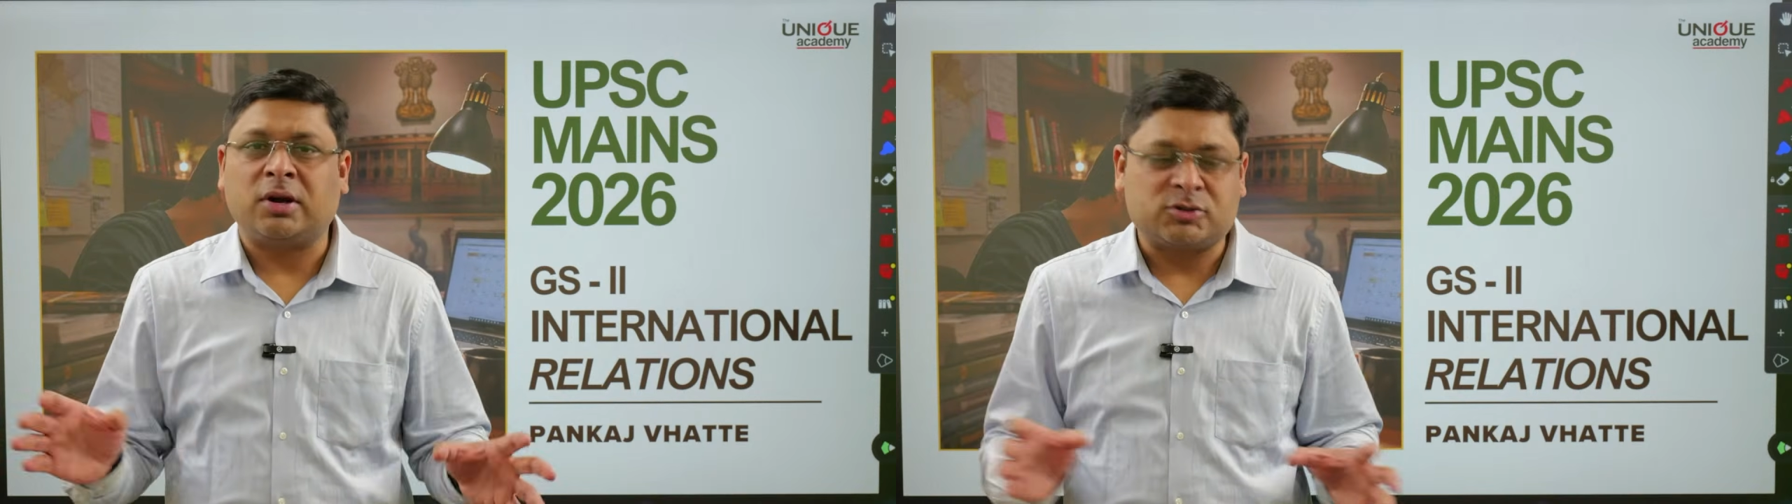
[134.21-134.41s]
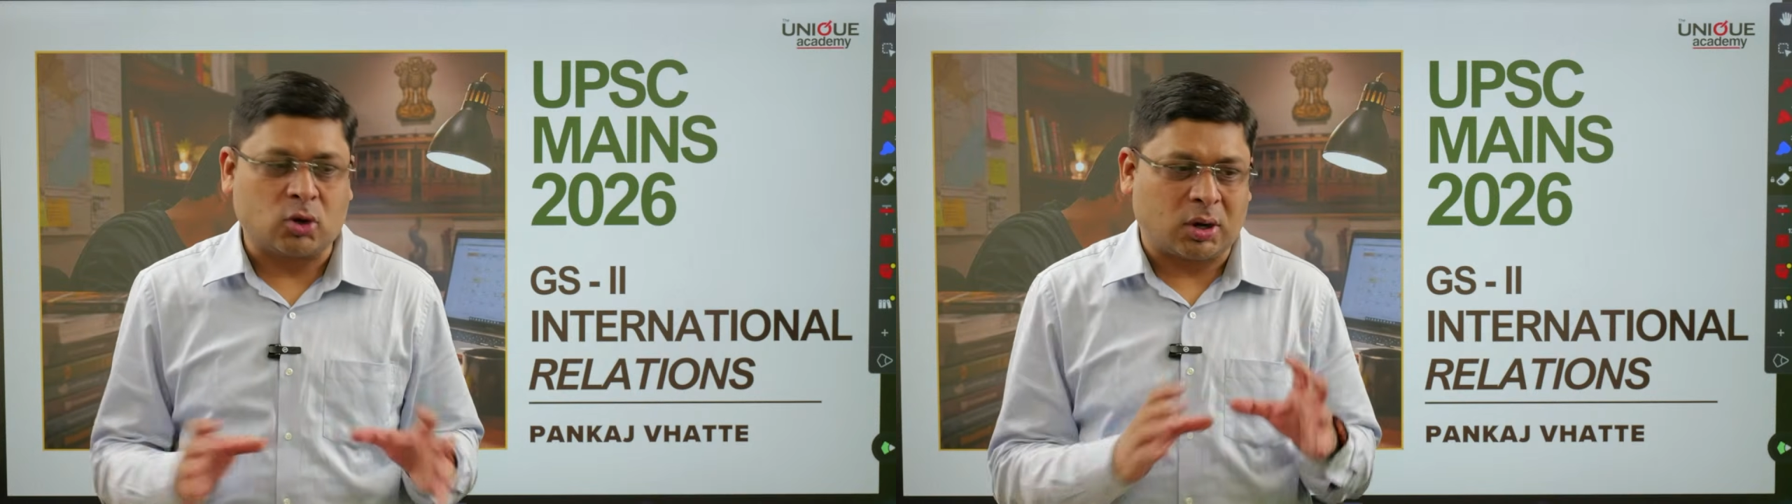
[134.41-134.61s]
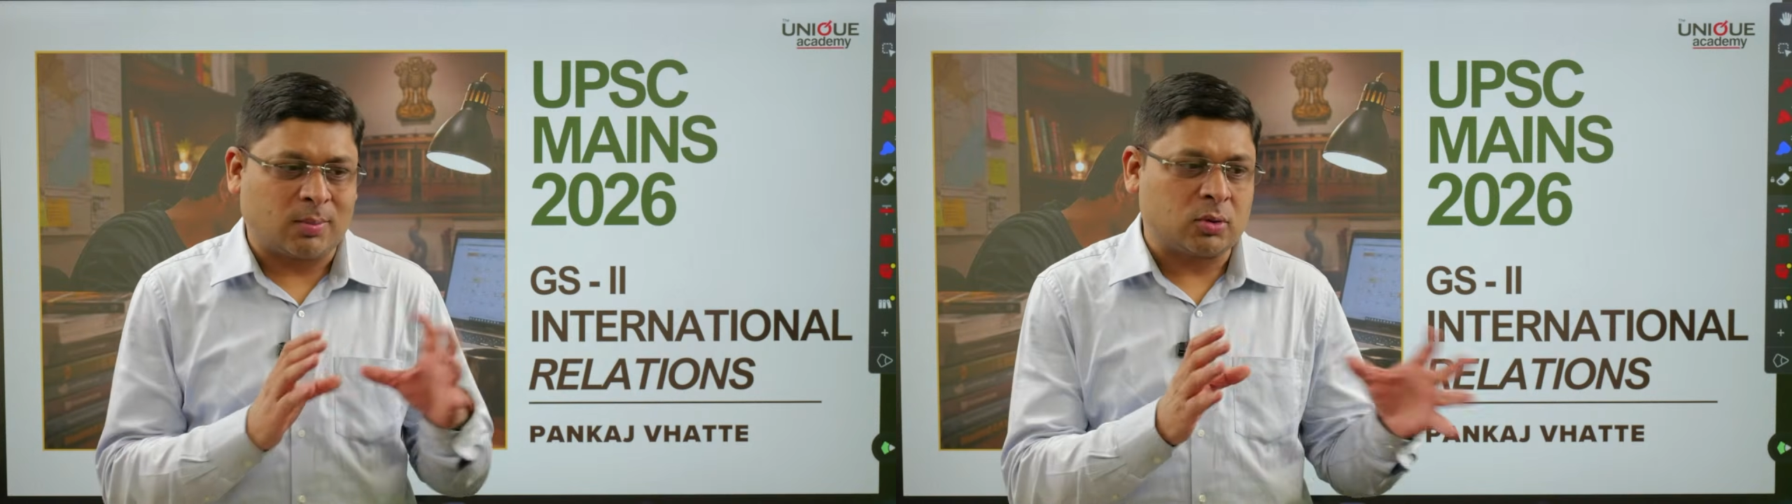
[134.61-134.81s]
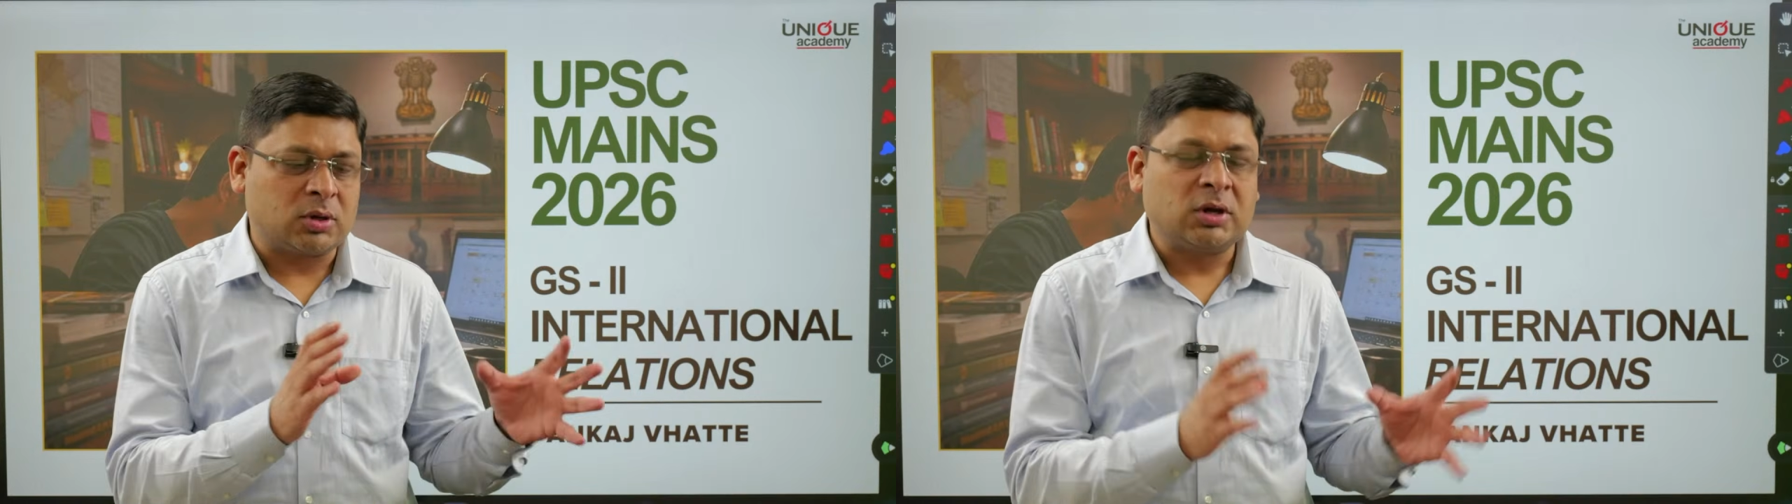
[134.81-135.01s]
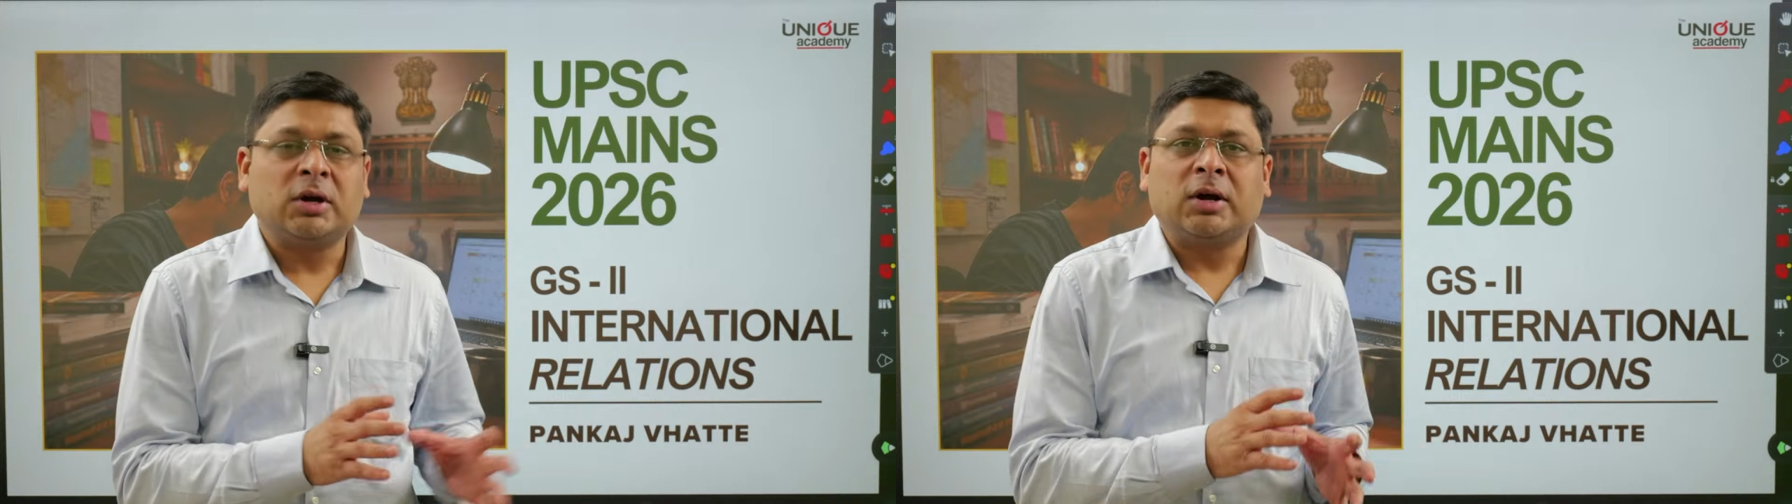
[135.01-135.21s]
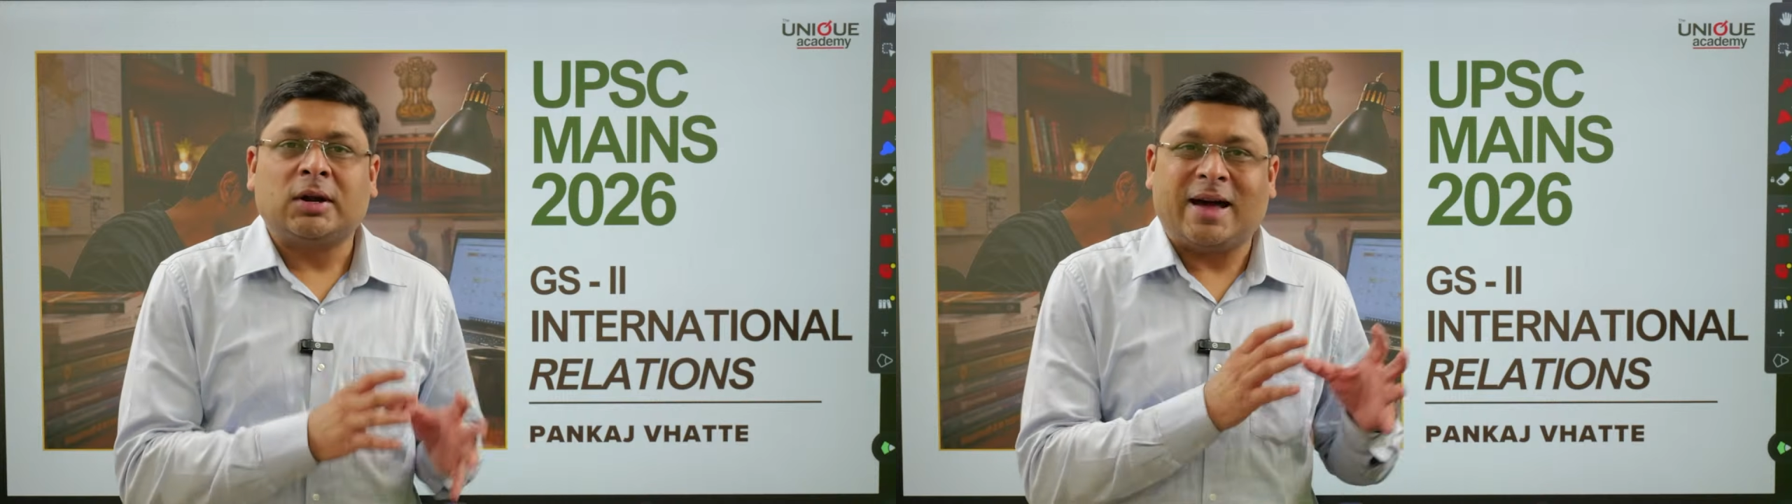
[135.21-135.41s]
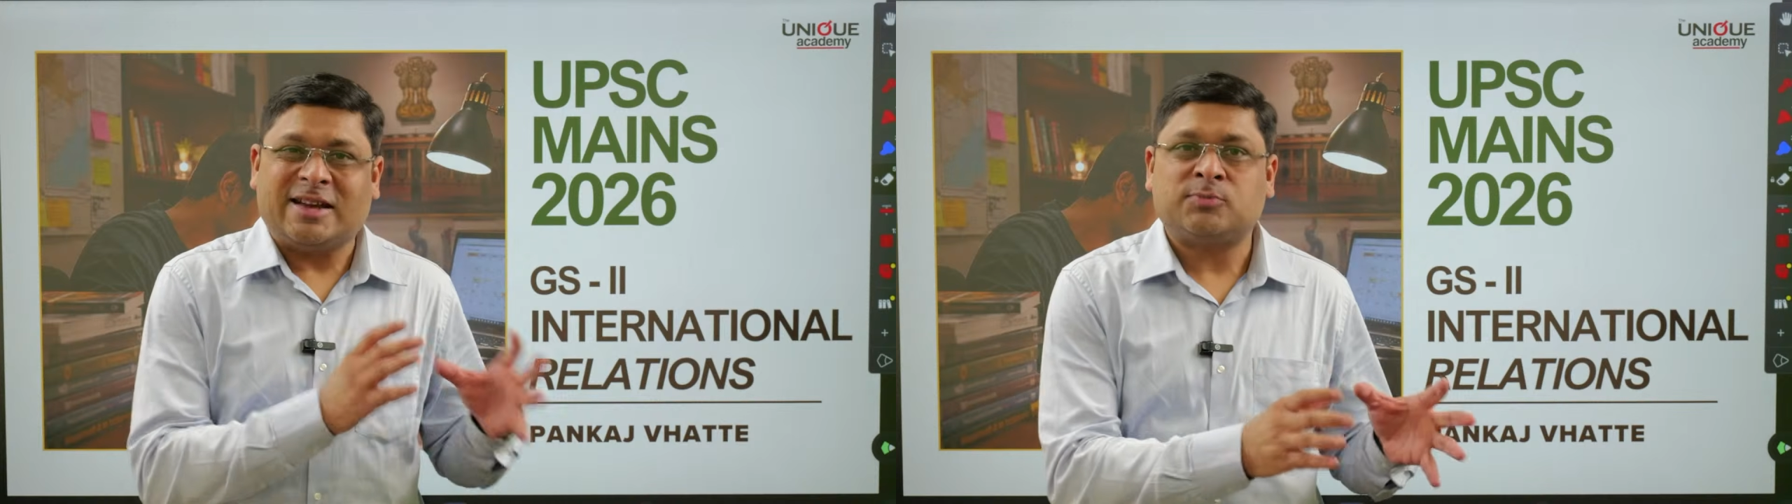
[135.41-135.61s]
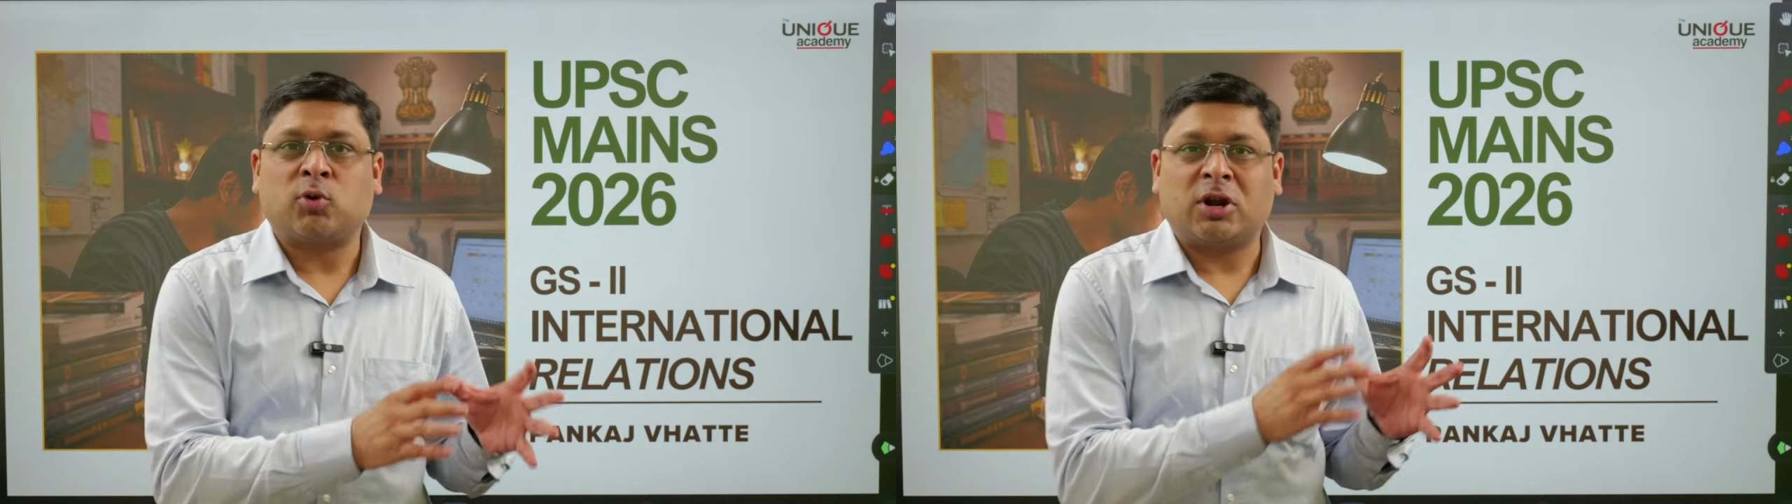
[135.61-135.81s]
It's not about
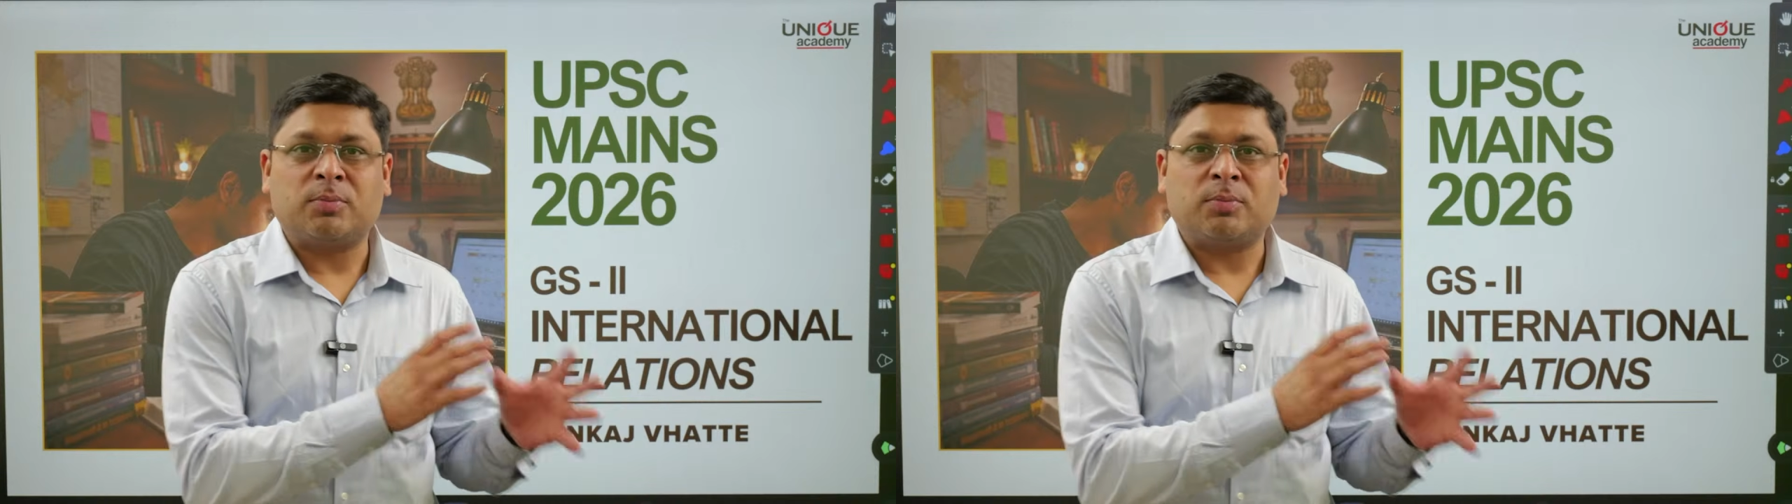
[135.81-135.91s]
diaspora